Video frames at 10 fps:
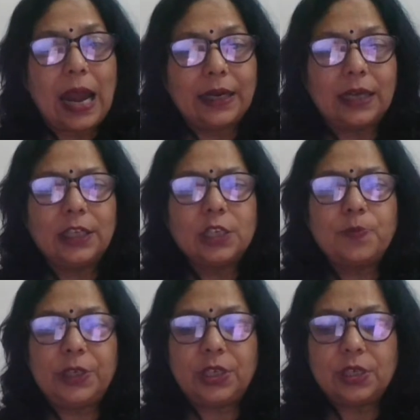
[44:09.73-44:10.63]
and other
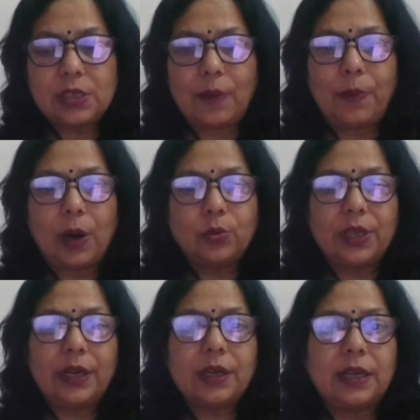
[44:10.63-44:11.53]
species about
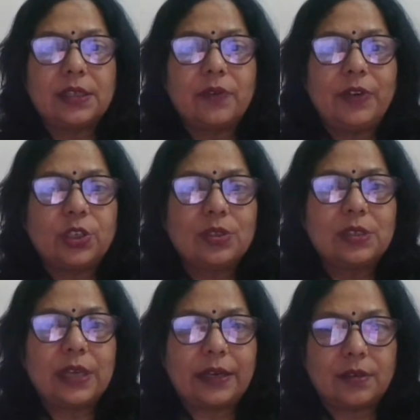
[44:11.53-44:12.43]
their conservation
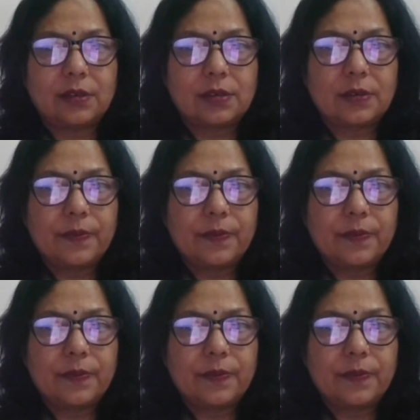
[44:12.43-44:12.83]
status.